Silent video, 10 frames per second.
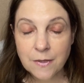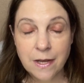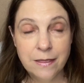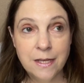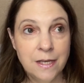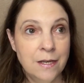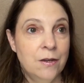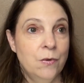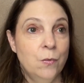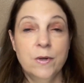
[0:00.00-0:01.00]
I think
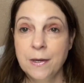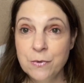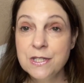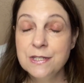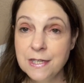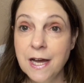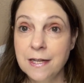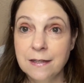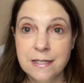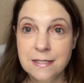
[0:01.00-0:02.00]
when I was
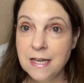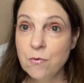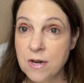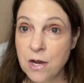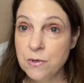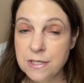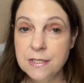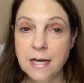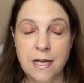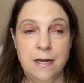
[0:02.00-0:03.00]
done, let's say when I was
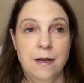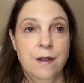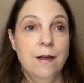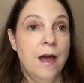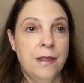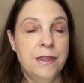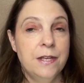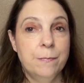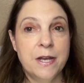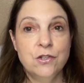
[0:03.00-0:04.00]
done, I
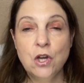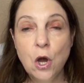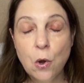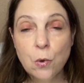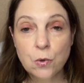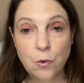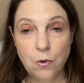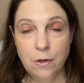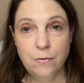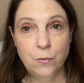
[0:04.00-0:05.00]
think my
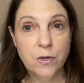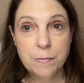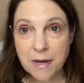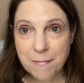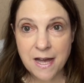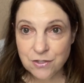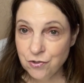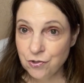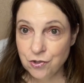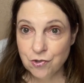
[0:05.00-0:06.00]
total with my
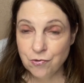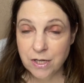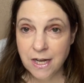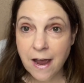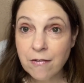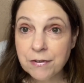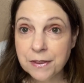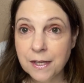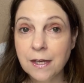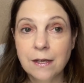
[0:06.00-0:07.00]
master's degree and
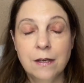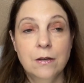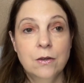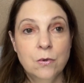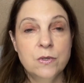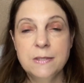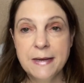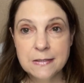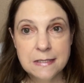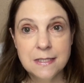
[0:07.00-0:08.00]
everything was
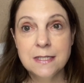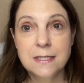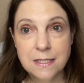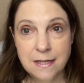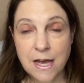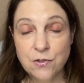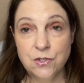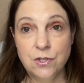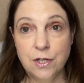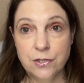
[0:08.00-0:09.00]
about
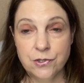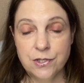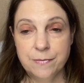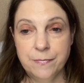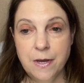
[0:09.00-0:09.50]
$60,000.